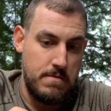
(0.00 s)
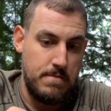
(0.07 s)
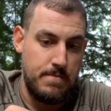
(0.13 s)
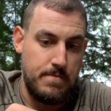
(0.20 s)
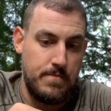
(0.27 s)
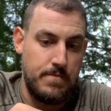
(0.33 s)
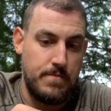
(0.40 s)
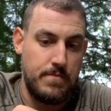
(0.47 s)

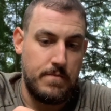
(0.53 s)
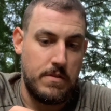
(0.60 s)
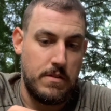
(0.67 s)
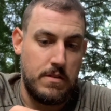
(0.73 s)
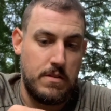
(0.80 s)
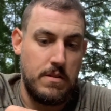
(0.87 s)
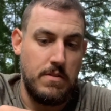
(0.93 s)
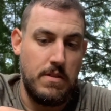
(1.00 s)

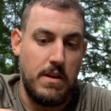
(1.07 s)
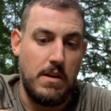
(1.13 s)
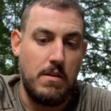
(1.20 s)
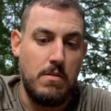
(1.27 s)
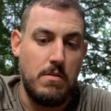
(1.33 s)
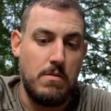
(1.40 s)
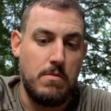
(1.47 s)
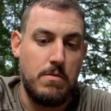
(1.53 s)

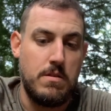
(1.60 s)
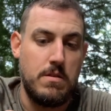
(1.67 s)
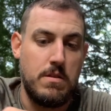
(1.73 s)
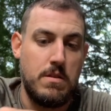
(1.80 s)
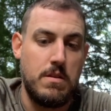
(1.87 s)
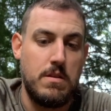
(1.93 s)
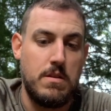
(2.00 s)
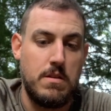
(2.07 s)

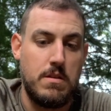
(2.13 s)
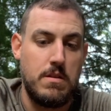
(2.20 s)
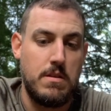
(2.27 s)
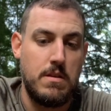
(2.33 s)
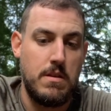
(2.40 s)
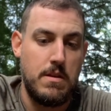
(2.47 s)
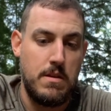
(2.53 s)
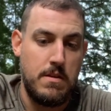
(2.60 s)

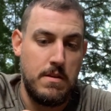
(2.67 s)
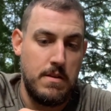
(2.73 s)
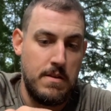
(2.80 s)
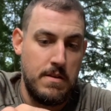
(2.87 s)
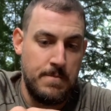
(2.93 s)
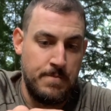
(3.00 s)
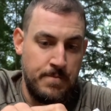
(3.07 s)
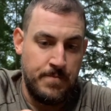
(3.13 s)

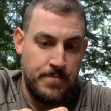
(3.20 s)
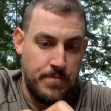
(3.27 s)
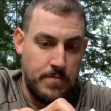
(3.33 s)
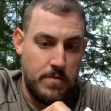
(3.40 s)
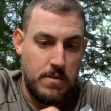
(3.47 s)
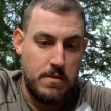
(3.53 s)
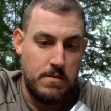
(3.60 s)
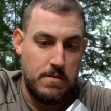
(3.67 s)

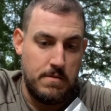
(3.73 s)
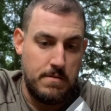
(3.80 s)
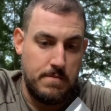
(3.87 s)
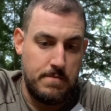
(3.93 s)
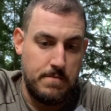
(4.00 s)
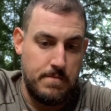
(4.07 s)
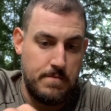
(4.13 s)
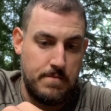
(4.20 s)

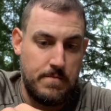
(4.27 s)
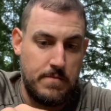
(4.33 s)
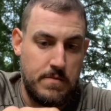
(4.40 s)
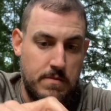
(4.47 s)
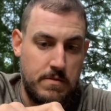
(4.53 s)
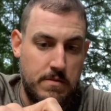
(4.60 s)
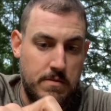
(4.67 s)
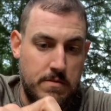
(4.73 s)

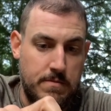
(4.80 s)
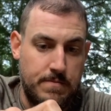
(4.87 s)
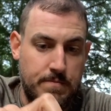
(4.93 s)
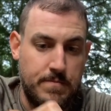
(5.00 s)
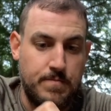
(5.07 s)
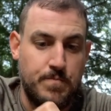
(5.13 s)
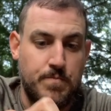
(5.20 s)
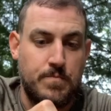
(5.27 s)

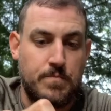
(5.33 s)
Nothing is said.